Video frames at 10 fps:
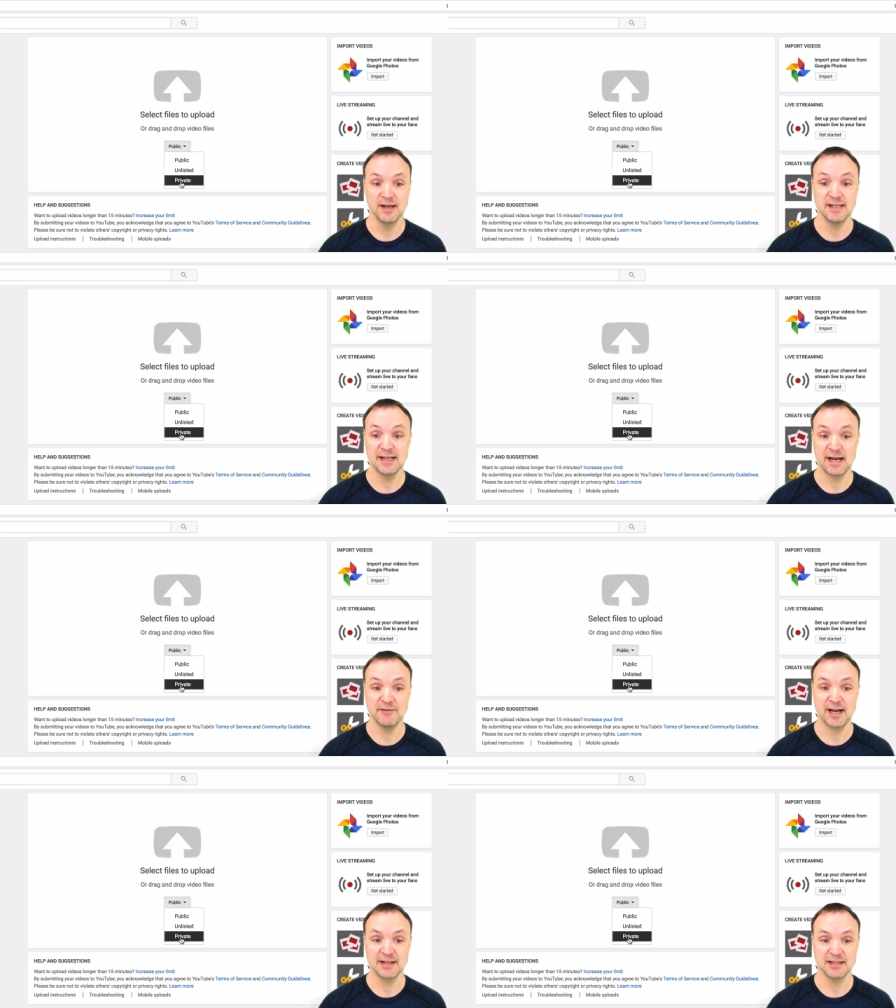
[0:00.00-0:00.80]

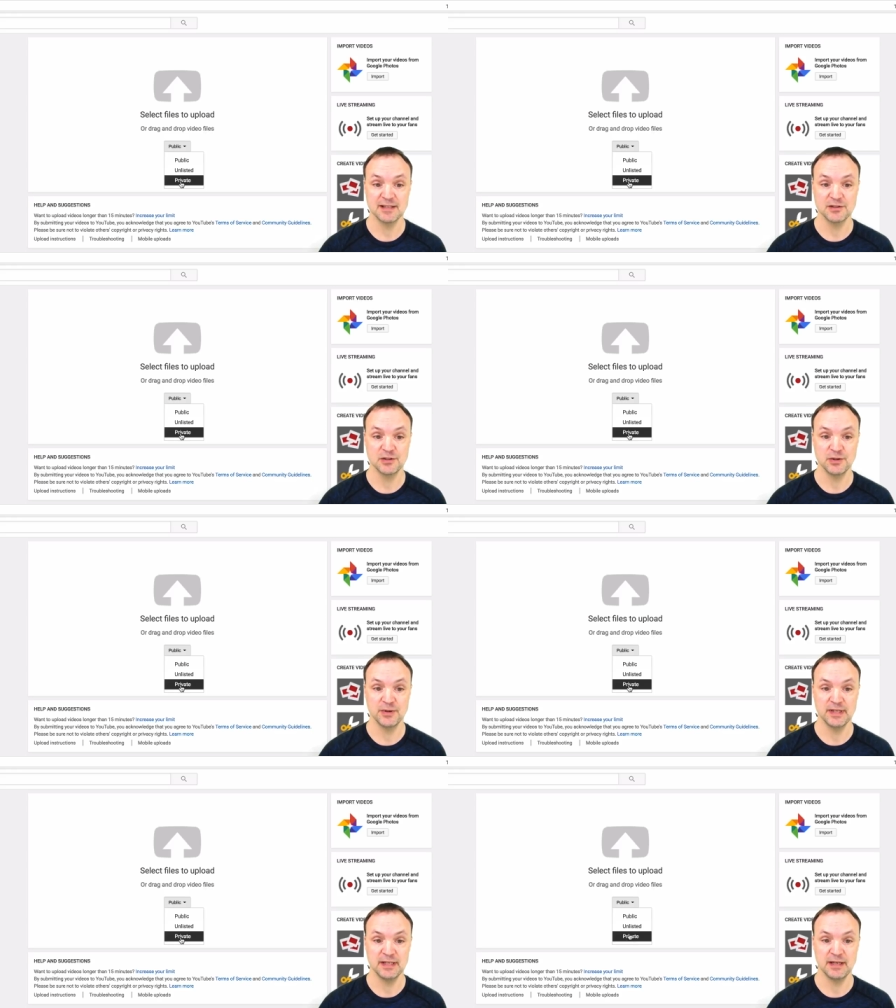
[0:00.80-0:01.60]
have access to
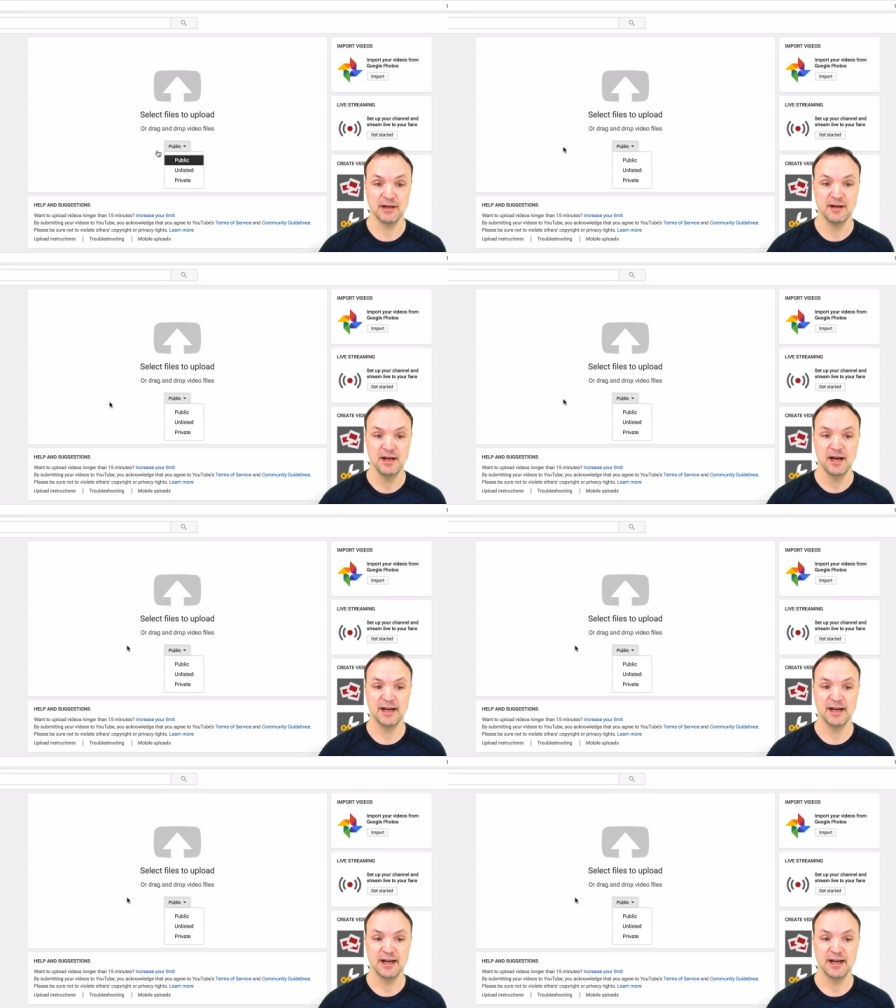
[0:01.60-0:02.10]
it here.